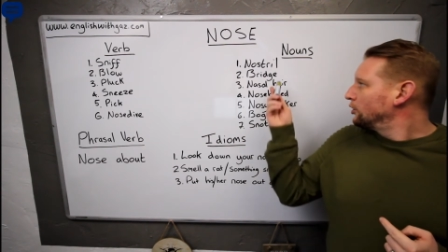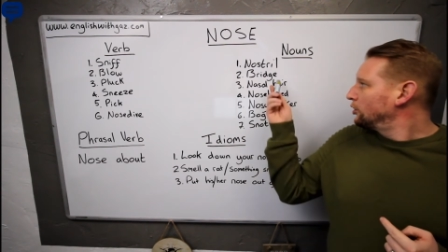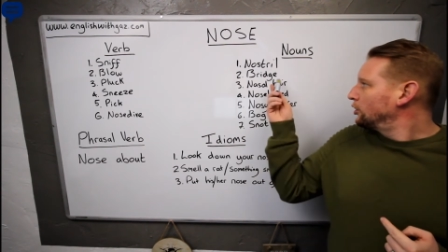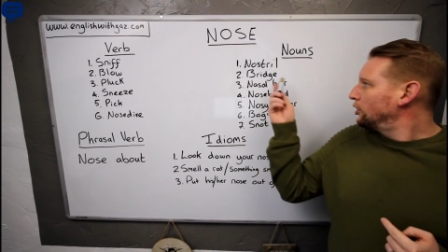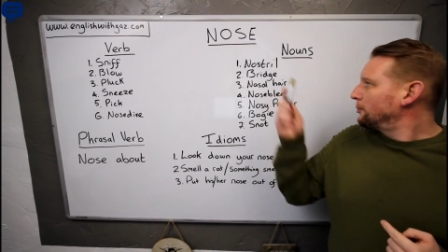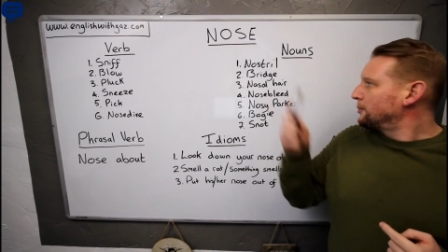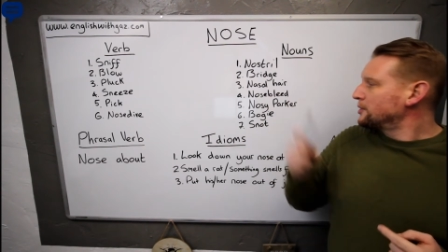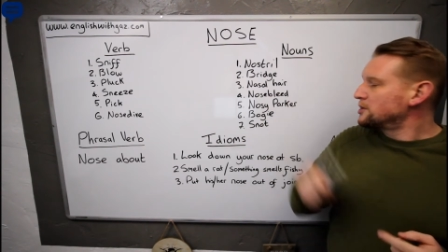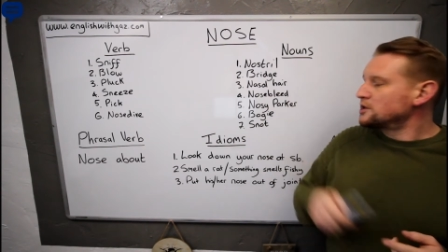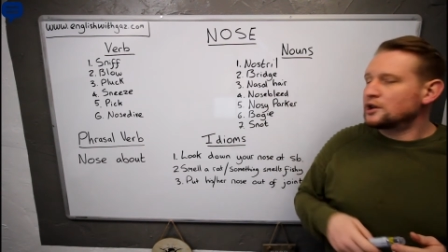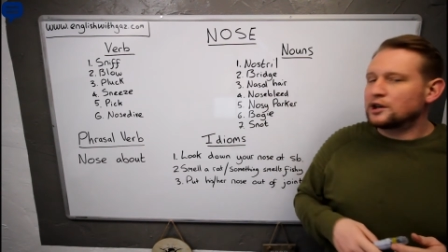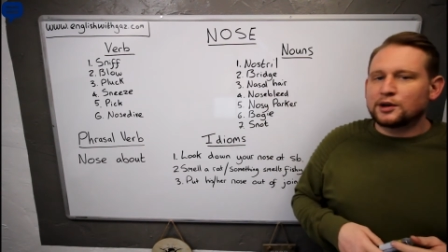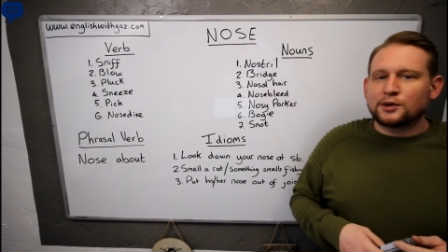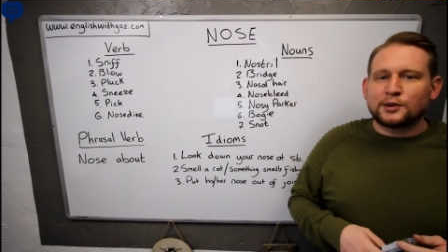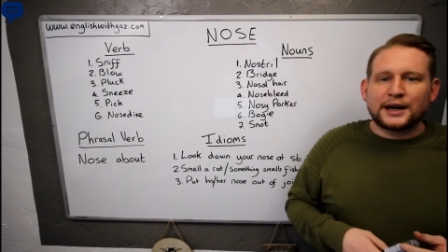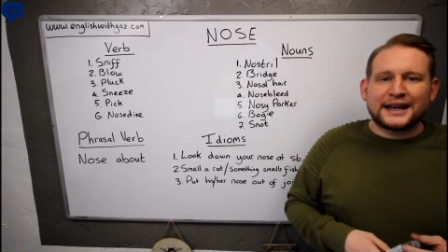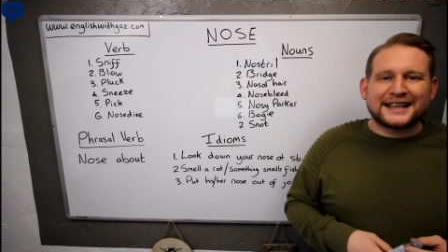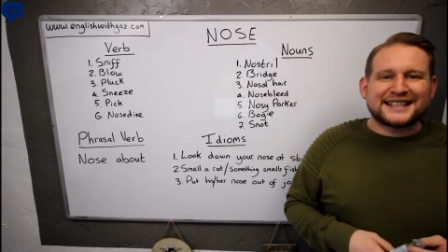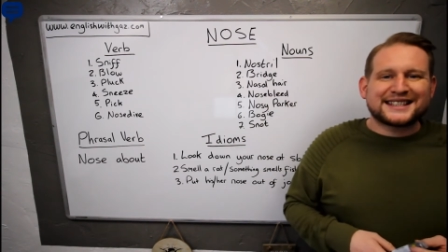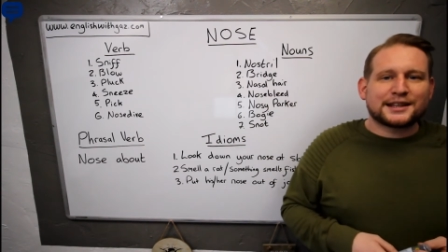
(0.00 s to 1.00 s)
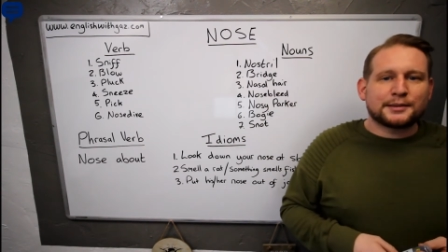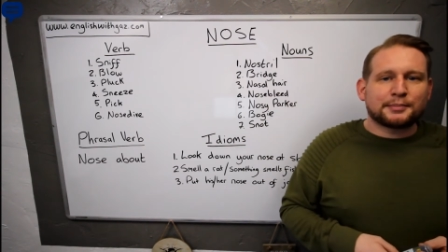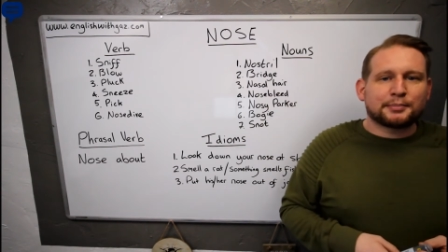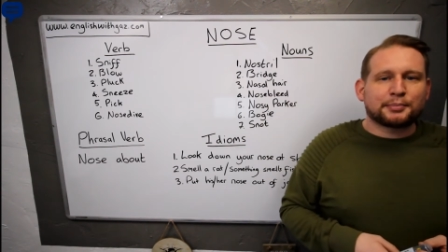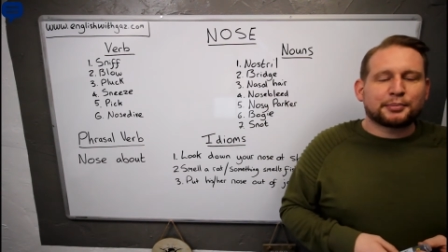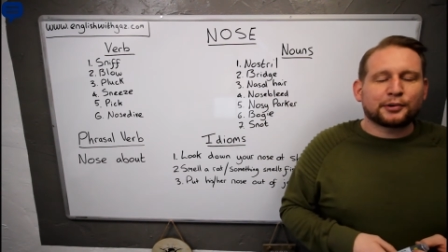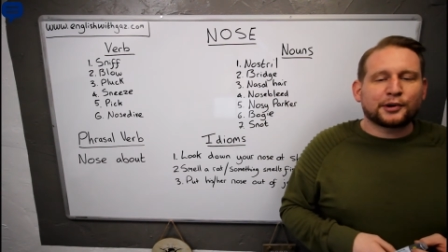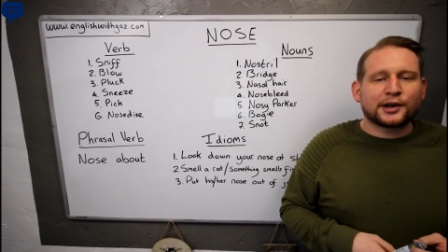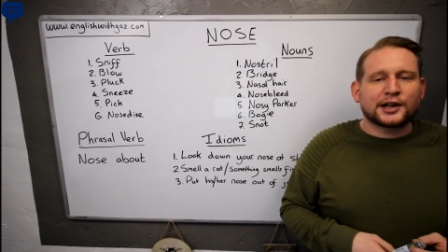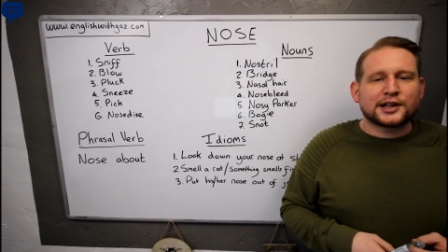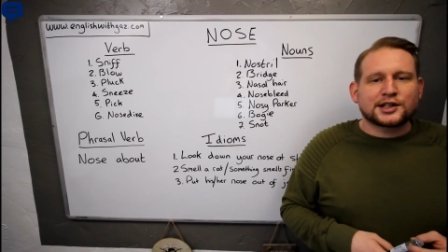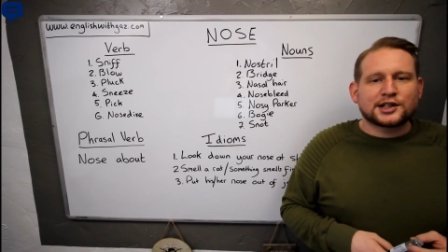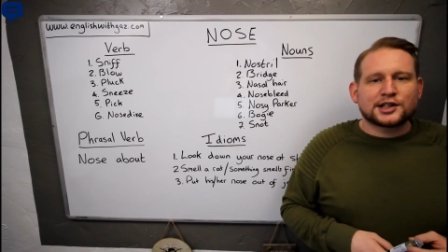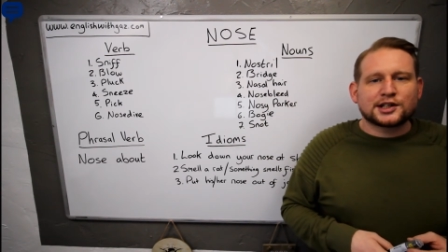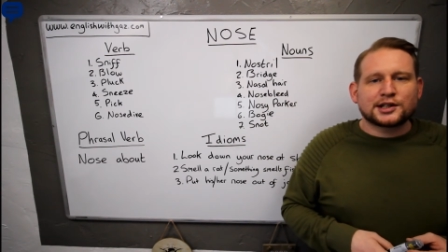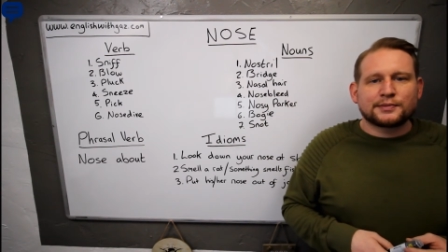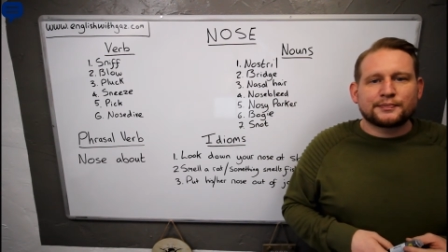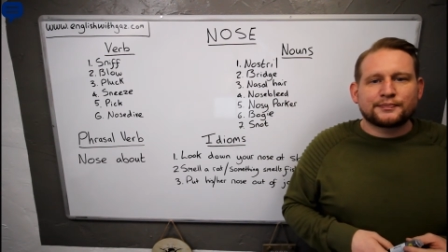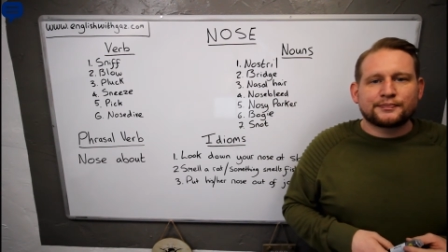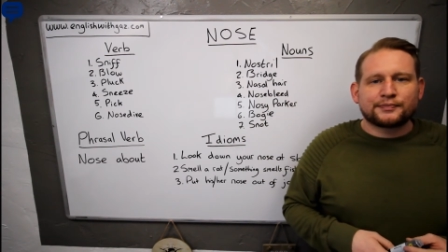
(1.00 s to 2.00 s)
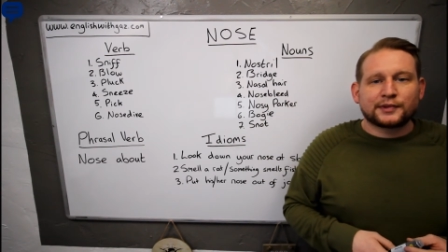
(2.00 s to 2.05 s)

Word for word: Number two is the bridge.